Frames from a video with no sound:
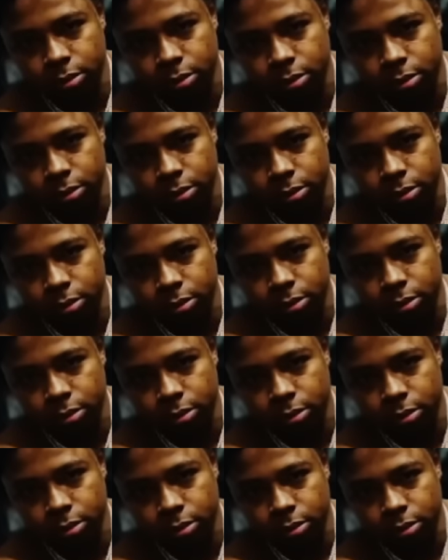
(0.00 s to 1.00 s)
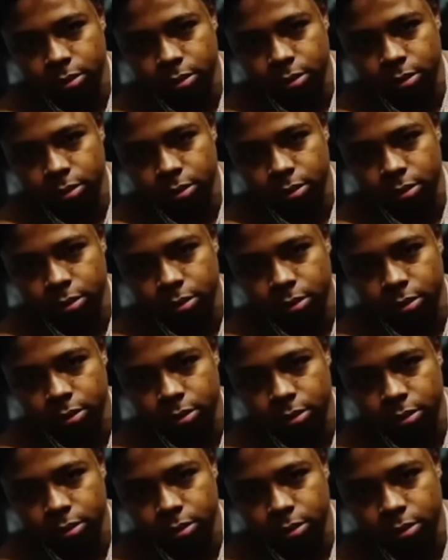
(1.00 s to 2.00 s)

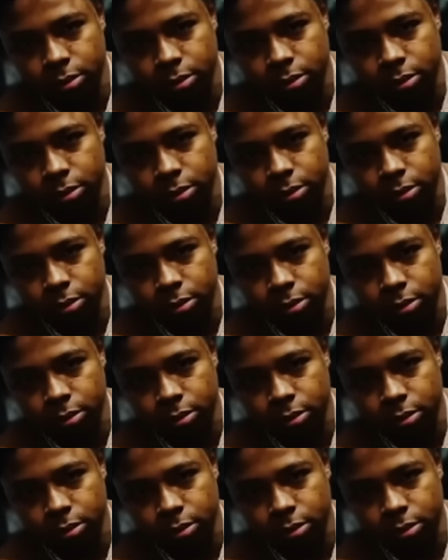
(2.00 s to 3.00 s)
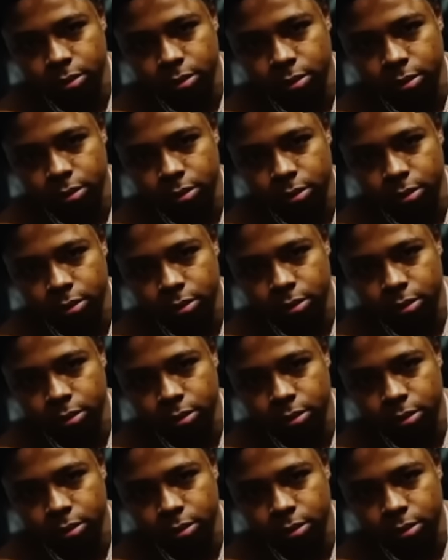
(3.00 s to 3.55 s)
No words are spoken by the person on screen.